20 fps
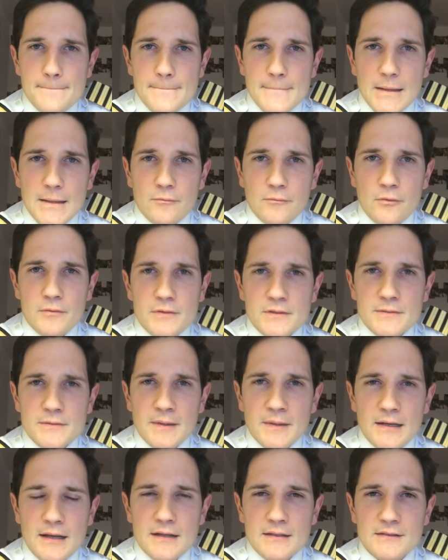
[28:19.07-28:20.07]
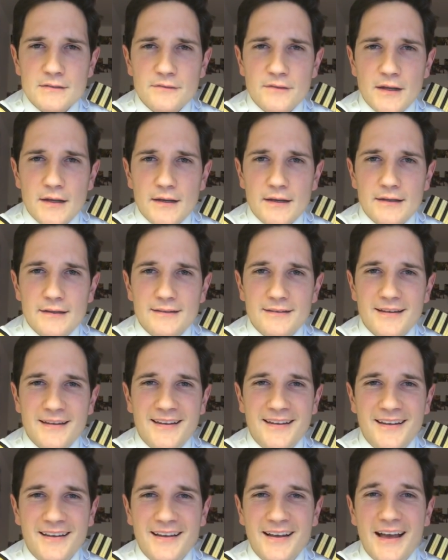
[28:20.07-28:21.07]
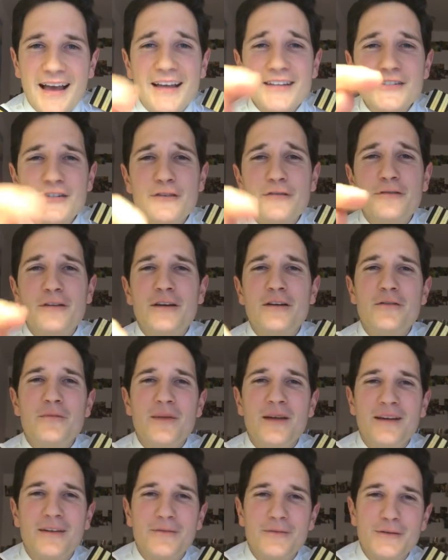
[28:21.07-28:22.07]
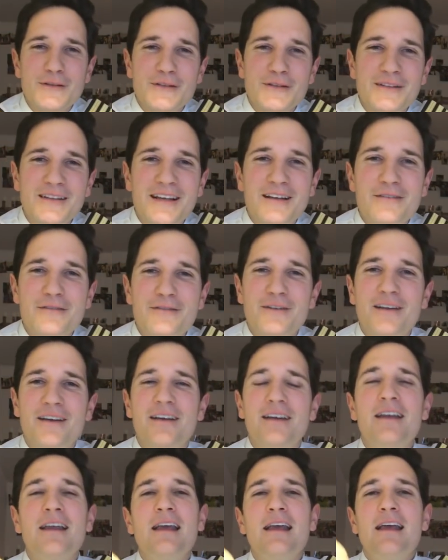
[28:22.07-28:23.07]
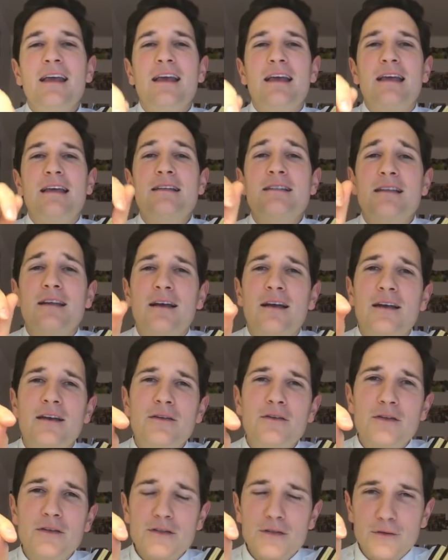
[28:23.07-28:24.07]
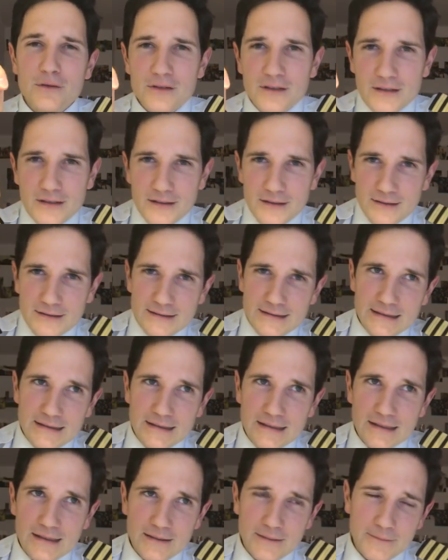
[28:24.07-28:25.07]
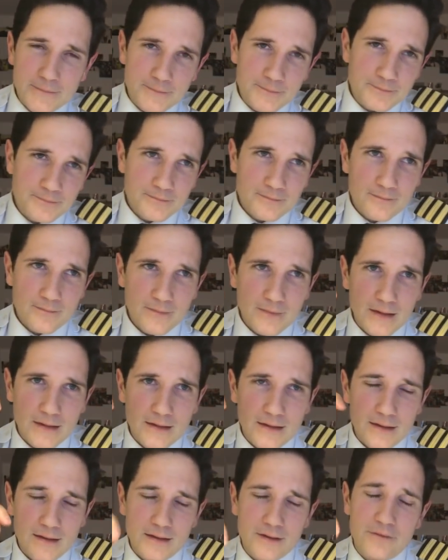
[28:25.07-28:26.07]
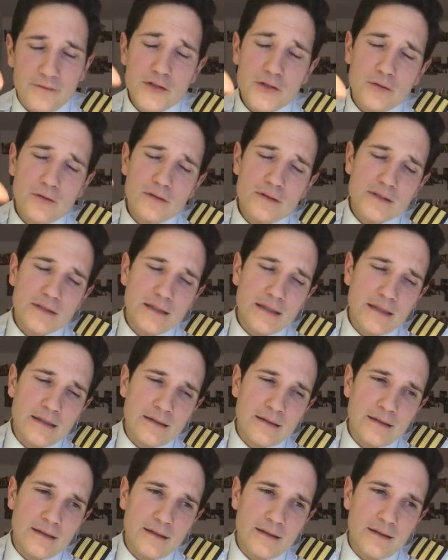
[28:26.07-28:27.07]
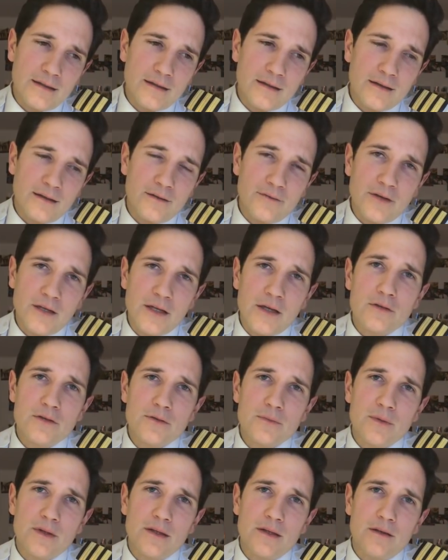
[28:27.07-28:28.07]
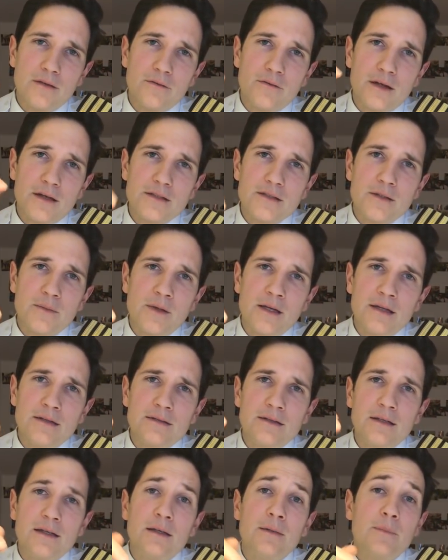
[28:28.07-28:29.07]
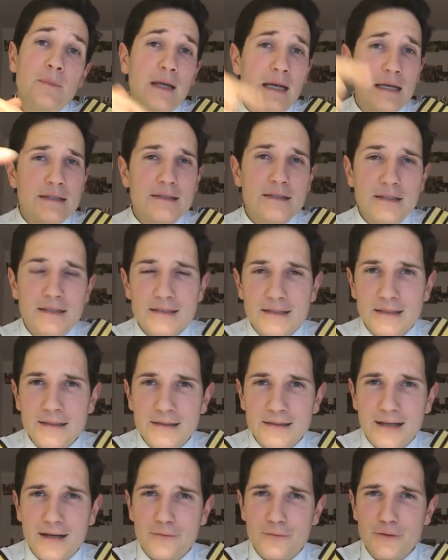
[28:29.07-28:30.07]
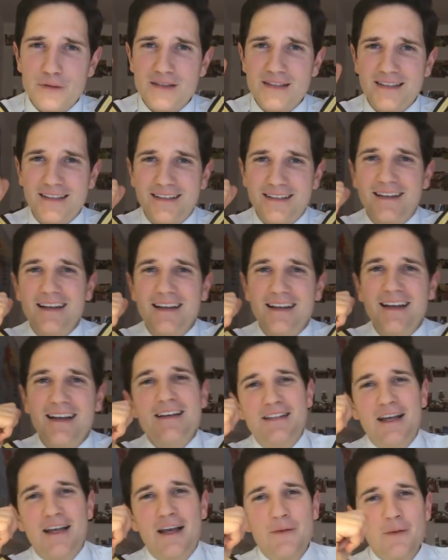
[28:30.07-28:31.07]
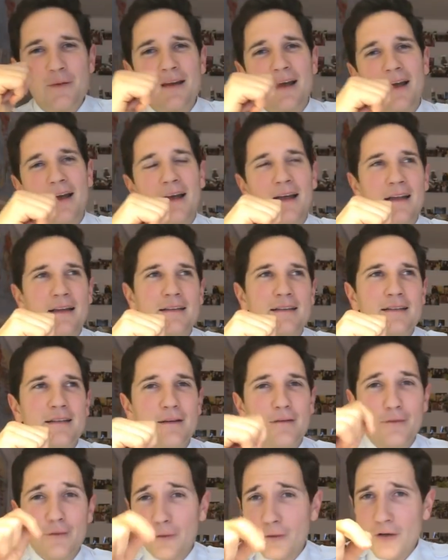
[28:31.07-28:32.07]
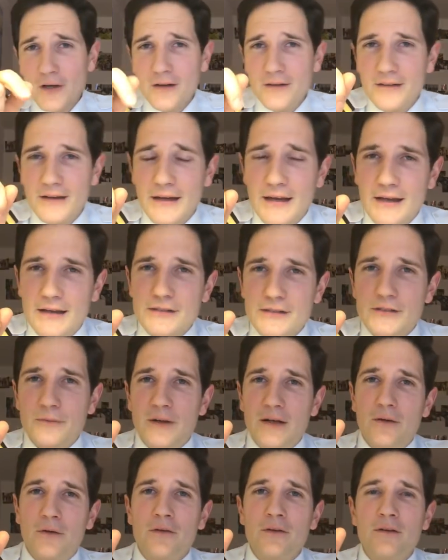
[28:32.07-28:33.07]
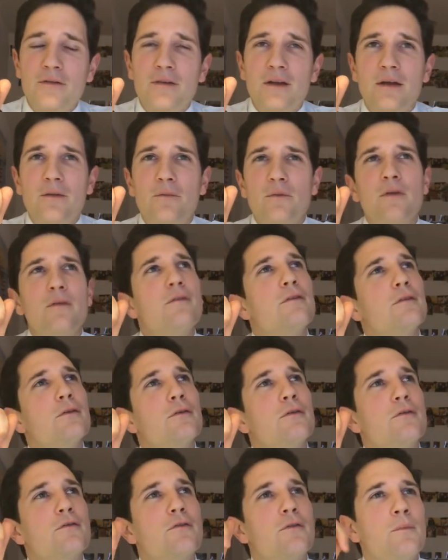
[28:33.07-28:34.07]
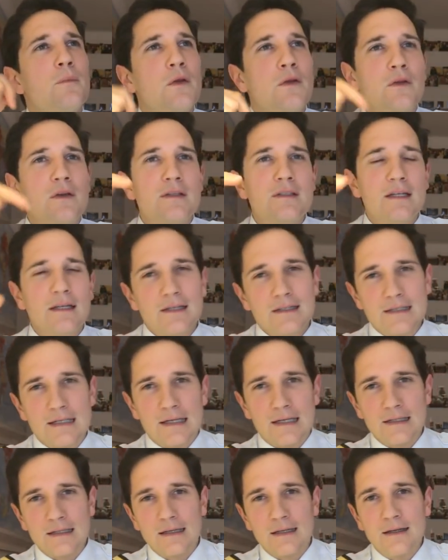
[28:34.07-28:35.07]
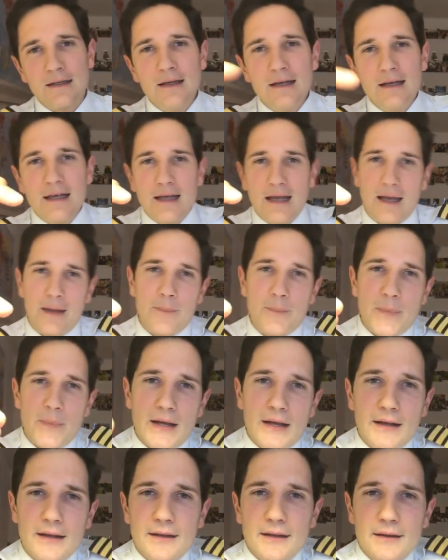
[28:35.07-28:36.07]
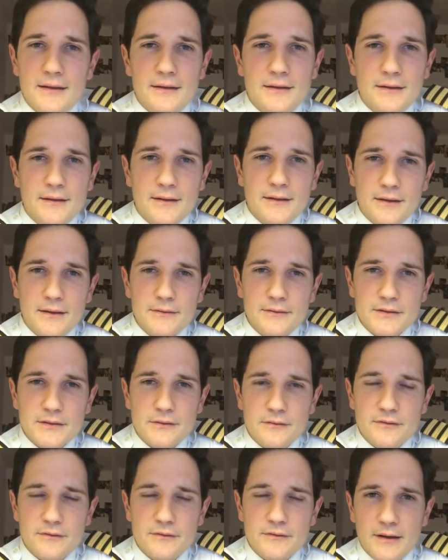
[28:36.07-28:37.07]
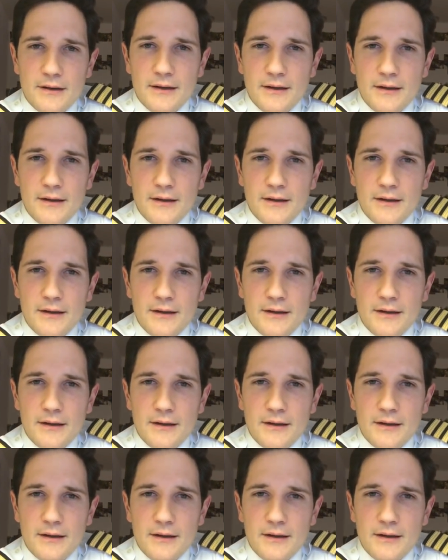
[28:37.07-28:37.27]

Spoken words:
What was my last flight? Actually, a friend of mine was on that flight. He's the guy who does all the visuals in the videos with the flight simulator. He gets these in. That was Simon and Florian. They actually went on the flight, and we flew from Munich to Catania and back. That was a good flight.